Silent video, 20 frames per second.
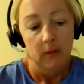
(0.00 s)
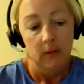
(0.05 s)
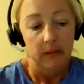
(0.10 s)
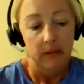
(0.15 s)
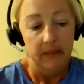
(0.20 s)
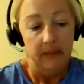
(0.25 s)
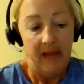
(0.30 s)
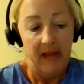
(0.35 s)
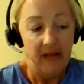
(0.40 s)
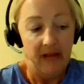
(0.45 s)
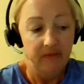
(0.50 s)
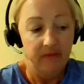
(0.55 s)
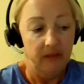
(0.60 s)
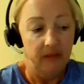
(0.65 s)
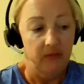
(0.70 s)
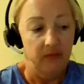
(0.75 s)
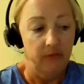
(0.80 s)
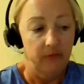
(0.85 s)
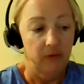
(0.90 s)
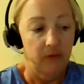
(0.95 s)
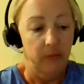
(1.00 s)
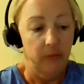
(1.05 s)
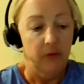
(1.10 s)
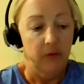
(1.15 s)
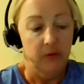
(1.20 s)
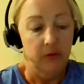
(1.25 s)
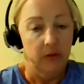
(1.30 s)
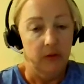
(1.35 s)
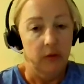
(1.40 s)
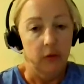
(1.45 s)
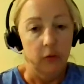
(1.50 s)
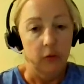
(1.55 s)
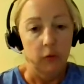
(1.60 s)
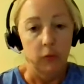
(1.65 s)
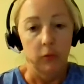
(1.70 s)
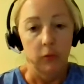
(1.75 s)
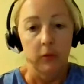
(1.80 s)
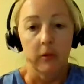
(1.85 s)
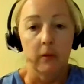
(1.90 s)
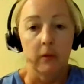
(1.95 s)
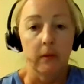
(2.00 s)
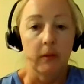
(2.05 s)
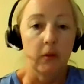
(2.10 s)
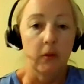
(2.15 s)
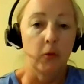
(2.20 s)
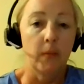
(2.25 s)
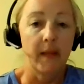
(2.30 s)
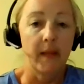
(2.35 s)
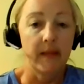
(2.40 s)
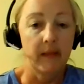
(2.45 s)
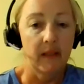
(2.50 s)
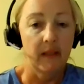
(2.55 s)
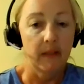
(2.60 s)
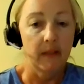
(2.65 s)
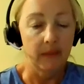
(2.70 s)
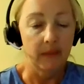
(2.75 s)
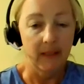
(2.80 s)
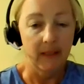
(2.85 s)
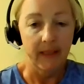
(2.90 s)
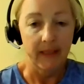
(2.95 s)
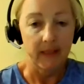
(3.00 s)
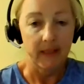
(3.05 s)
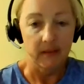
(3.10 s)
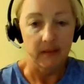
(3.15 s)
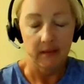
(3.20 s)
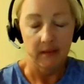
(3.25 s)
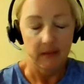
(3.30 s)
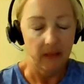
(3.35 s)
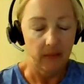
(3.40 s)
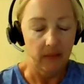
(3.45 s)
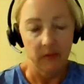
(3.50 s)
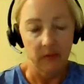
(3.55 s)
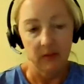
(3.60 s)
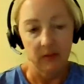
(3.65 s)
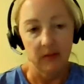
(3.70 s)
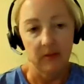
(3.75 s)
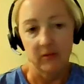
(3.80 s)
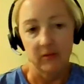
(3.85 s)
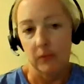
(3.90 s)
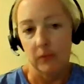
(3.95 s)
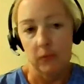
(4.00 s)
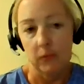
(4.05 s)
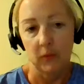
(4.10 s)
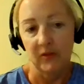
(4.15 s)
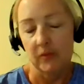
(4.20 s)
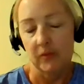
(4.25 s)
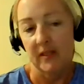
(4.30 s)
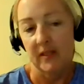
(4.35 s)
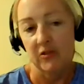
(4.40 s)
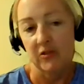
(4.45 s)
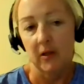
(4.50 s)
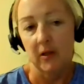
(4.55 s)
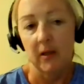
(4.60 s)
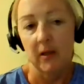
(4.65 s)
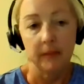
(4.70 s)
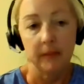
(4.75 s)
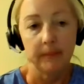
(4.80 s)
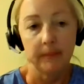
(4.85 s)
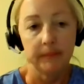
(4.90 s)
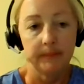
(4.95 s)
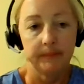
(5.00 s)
an advocate for the person who made the complaint, and that really wasn't my job.